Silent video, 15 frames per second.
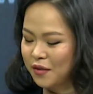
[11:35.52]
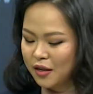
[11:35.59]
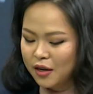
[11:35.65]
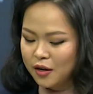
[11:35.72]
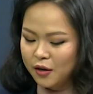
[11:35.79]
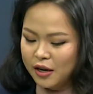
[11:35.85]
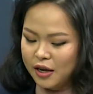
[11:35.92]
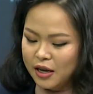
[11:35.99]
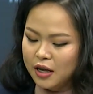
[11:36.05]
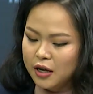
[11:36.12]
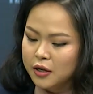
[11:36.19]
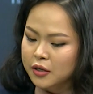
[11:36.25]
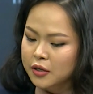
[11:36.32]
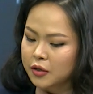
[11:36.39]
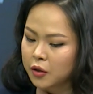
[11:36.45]
Okay,
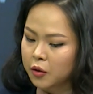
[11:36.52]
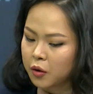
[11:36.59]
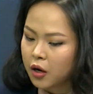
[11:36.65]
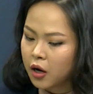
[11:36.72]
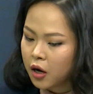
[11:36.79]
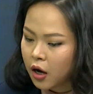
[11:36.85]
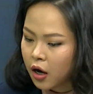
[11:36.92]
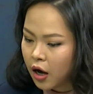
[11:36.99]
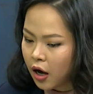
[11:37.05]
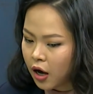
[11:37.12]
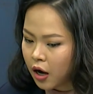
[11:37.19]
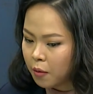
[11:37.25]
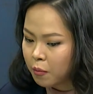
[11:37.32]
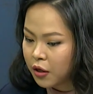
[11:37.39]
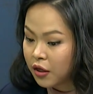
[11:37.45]
so
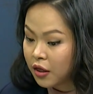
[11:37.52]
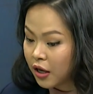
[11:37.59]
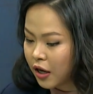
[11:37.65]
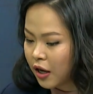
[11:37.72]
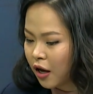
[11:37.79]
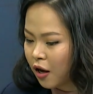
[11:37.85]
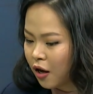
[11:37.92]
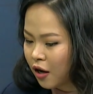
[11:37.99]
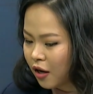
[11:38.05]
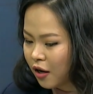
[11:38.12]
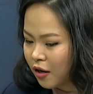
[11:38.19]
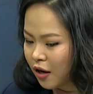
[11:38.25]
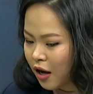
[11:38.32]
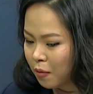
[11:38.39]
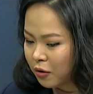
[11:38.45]
but the
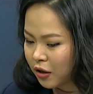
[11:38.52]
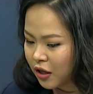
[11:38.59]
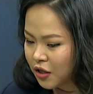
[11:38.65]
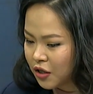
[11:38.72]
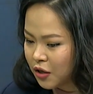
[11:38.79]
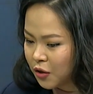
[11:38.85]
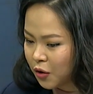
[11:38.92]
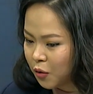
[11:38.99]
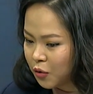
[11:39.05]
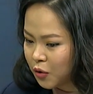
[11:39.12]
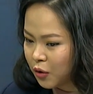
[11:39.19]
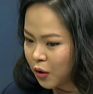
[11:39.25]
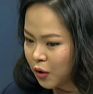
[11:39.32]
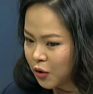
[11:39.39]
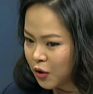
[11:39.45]
application is going to
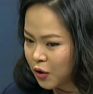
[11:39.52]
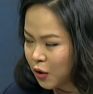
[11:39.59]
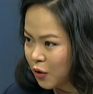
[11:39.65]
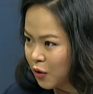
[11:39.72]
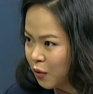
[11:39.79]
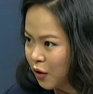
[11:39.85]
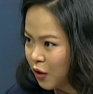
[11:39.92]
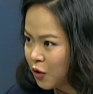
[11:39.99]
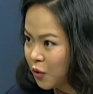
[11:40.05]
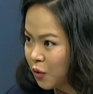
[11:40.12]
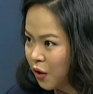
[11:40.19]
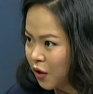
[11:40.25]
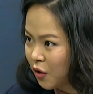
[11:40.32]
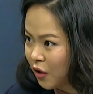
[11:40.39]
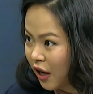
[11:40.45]
launch in also like 2
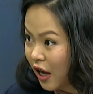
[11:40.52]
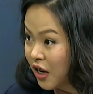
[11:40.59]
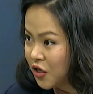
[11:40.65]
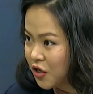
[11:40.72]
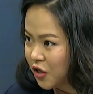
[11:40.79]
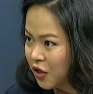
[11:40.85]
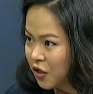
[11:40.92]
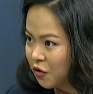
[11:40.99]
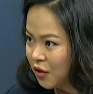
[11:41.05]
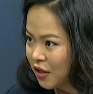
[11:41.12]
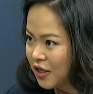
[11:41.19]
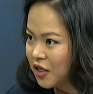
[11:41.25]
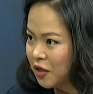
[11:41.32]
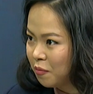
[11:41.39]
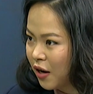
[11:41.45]
other like Asian
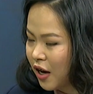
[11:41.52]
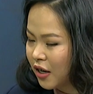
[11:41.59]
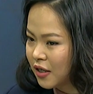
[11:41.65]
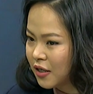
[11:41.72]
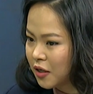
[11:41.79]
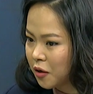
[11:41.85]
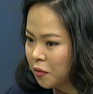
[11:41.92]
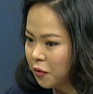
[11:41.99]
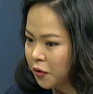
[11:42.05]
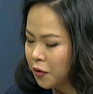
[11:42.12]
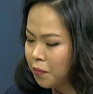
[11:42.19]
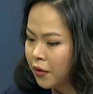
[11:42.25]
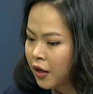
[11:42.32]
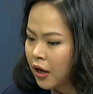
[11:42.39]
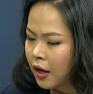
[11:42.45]
countries, Japan and Singapore.
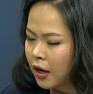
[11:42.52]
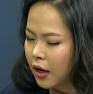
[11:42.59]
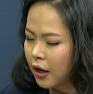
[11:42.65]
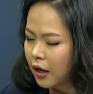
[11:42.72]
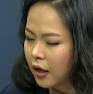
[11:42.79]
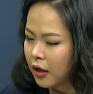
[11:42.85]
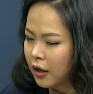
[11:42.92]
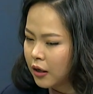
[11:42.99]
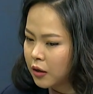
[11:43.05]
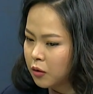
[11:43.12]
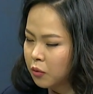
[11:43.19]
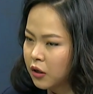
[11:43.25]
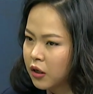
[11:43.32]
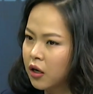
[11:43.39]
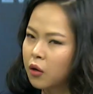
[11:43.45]
And
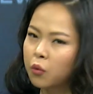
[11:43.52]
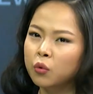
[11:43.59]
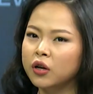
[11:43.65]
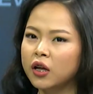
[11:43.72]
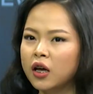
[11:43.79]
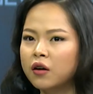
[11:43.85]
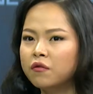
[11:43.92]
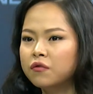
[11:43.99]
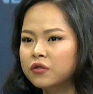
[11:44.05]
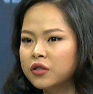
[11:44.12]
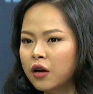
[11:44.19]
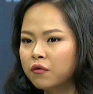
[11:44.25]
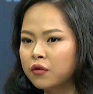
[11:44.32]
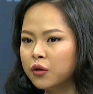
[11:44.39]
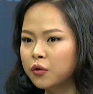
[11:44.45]
when I have
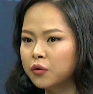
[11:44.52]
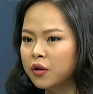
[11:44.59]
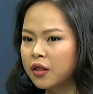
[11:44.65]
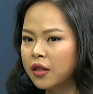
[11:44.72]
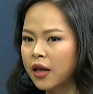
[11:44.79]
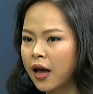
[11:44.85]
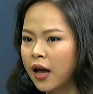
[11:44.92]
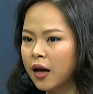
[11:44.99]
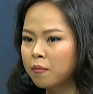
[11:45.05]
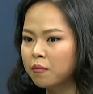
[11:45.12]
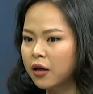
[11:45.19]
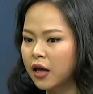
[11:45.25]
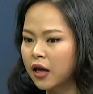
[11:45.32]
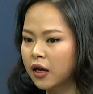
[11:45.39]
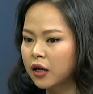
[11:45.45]
downloaded the app
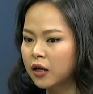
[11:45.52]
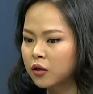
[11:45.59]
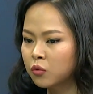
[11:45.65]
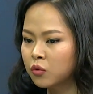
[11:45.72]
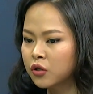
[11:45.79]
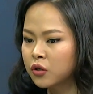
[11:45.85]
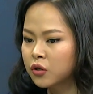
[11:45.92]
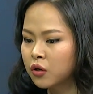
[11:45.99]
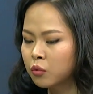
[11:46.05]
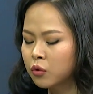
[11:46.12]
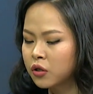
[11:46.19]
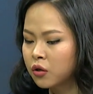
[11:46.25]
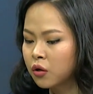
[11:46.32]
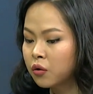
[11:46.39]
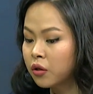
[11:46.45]
and was
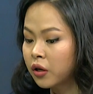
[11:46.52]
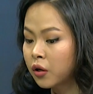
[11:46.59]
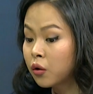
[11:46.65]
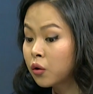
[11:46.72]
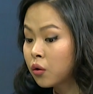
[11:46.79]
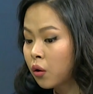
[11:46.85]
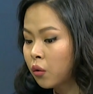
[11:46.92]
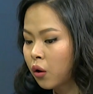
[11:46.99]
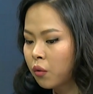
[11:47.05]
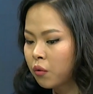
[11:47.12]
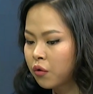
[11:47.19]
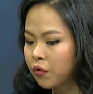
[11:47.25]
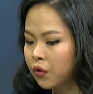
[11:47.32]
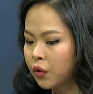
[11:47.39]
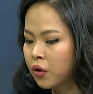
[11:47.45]
like going
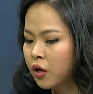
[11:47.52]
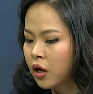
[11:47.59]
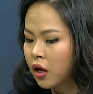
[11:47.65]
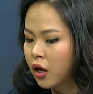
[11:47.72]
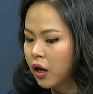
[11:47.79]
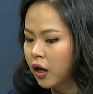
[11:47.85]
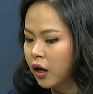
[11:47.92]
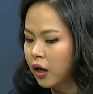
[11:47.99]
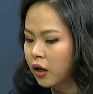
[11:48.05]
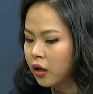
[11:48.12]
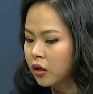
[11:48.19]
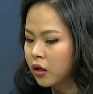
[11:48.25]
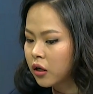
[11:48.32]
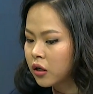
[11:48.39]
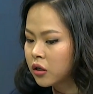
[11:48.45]
through, and it